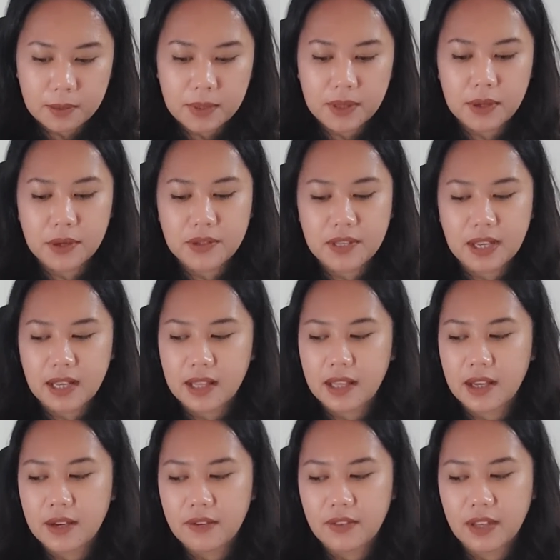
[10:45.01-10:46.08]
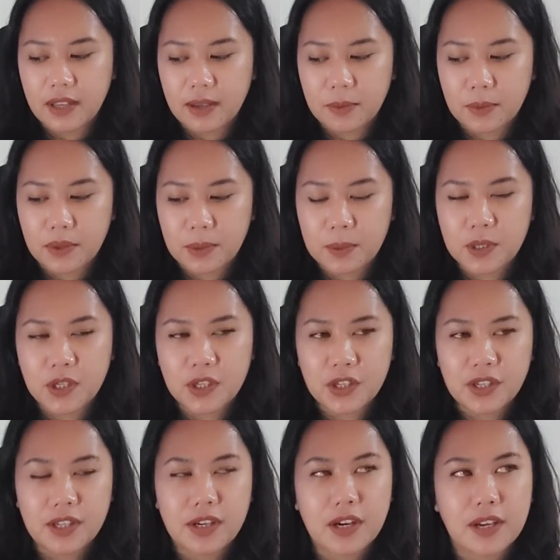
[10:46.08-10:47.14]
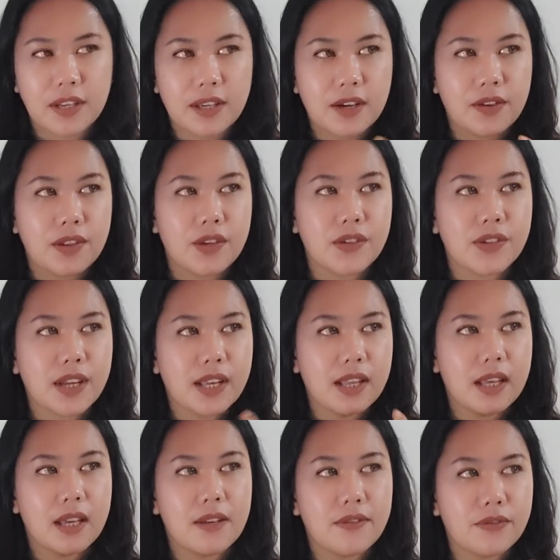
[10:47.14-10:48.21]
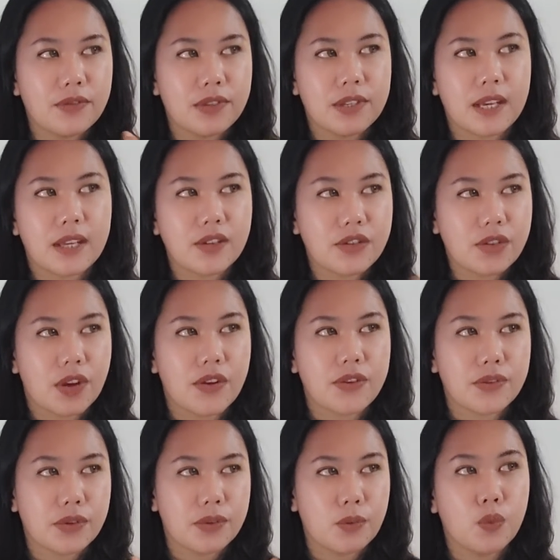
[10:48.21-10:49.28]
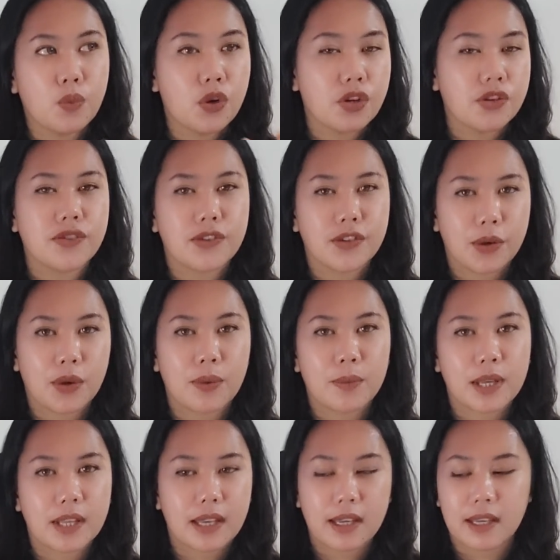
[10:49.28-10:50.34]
But there's like a lot of like, with the magician card here, there's like a lot of like talks or words, you know what I mean?